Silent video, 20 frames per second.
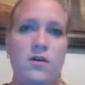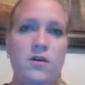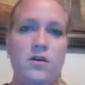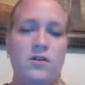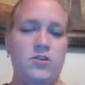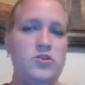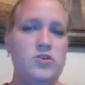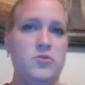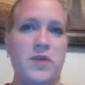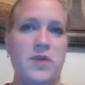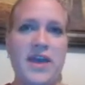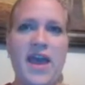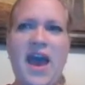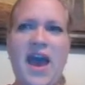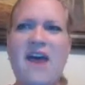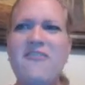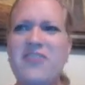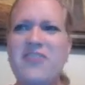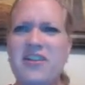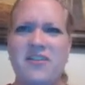do we
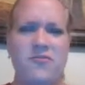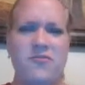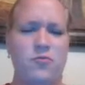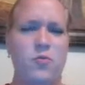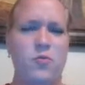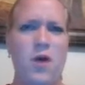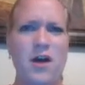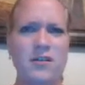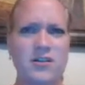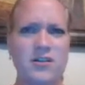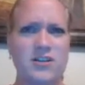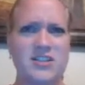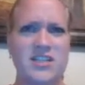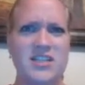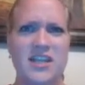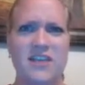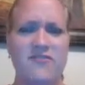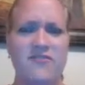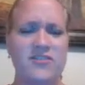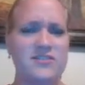have enough water to
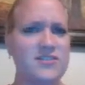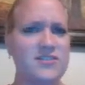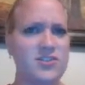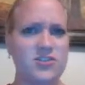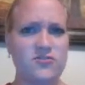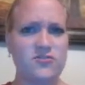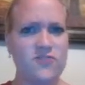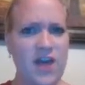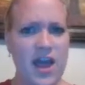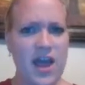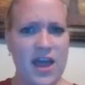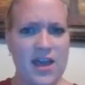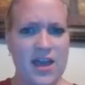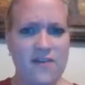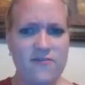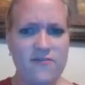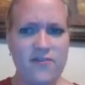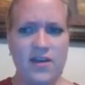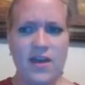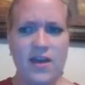even
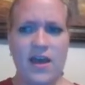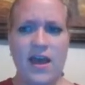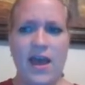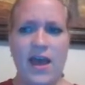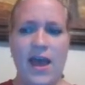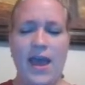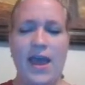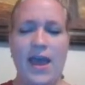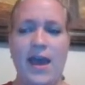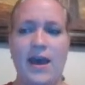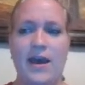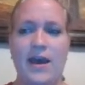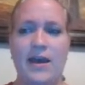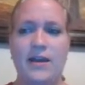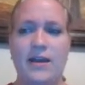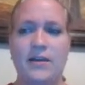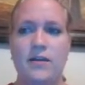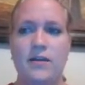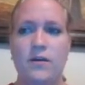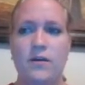survive?
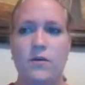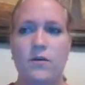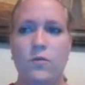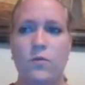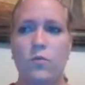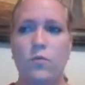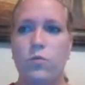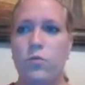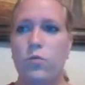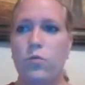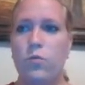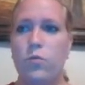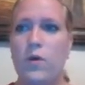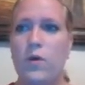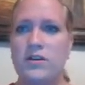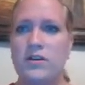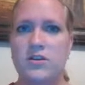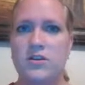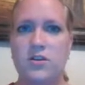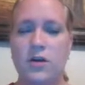And
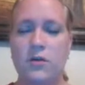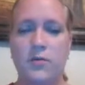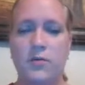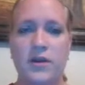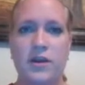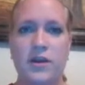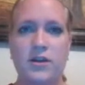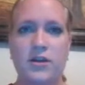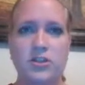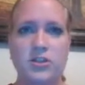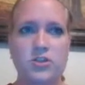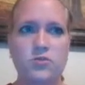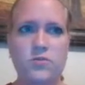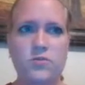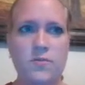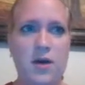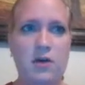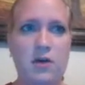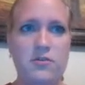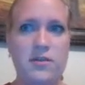what are we going to do
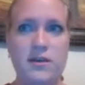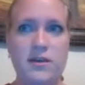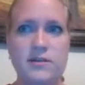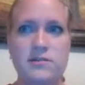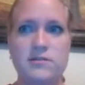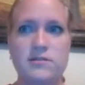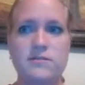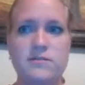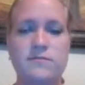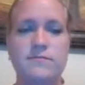about this?